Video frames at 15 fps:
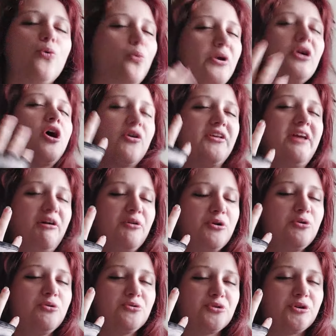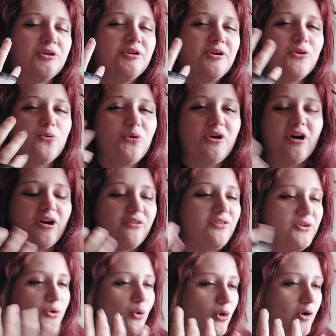we are the counterculture. We are the
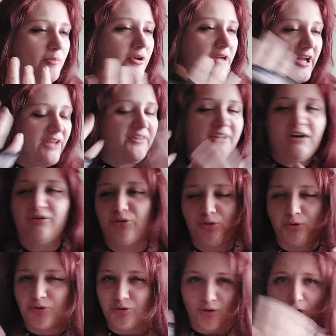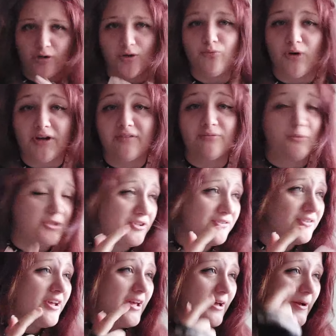norm and the counterculture all at once, which
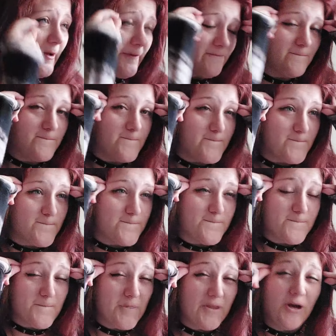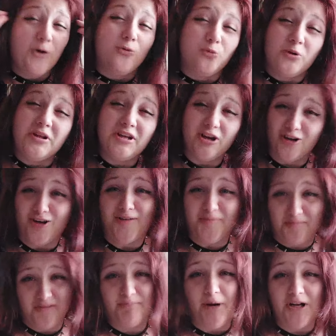is a really
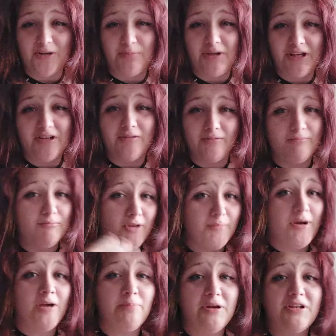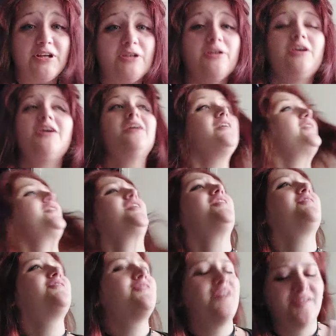awesome spot to be in my opinion,
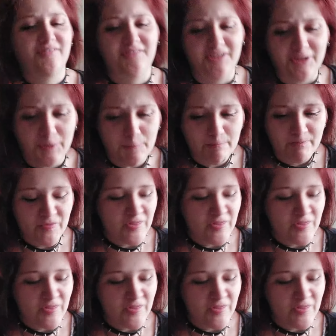because let's see.